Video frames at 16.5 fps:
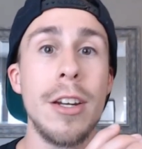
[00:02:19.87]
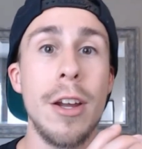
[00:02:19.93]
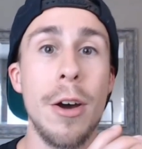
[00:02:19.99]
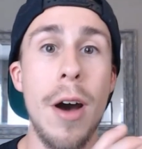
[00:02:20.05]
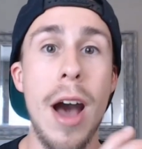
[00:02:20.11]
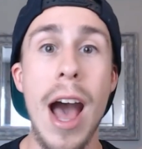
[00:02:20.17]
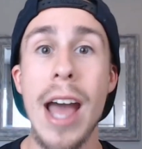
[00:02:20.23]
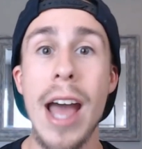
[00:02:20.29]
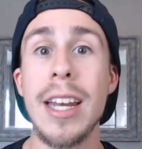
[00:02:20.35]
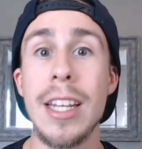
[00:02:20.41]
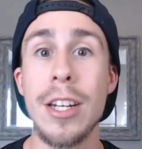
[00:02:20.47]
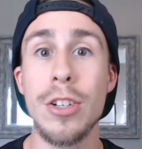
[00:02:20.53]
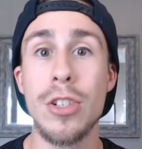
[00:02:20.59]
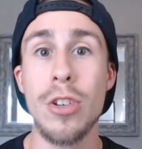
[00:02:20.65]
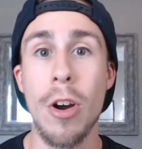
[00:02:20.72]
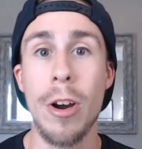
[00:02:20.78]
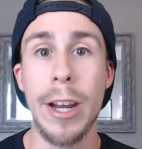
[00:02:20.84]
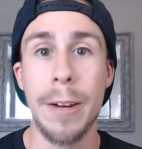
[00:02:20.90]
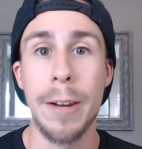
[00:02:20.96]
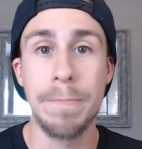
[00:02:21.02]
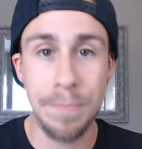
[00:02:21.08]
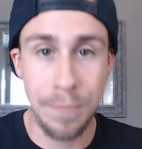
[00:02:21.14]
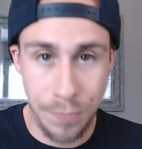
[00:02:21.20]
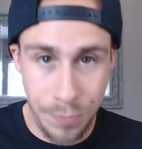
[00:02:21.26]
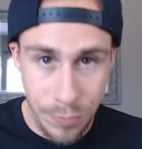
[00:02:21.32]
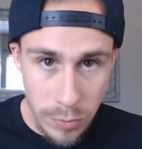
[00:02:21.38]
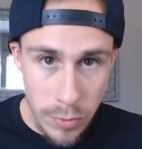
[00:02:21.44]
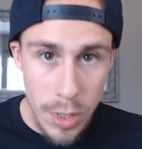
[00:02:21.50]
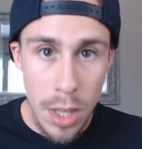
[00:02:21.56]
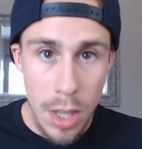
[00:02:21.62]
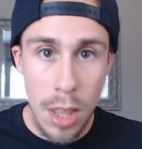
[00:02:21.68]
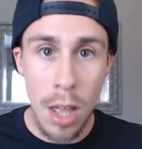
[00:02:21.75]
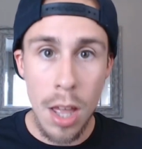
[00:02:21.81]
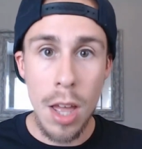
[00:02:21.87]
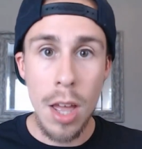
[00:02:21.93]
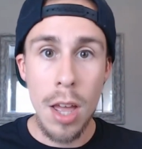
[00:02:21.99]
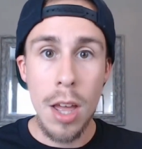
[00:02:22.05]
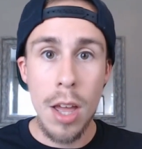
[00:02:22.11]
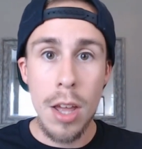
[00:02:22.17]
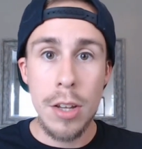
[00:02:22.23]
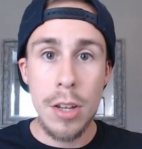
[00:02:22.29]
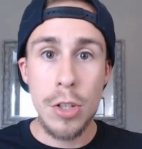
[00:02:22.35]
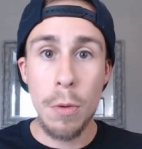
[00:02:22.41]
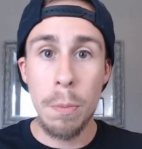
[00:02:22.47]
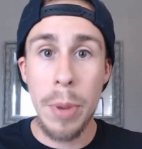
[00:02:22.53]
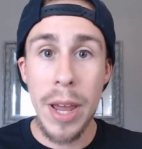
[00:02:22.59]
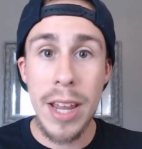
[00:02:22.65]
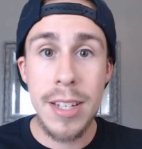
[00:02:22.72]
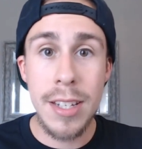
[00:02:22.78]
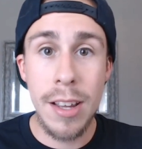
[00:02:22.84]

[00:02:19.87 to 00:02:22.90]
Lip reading: I need to target. So basically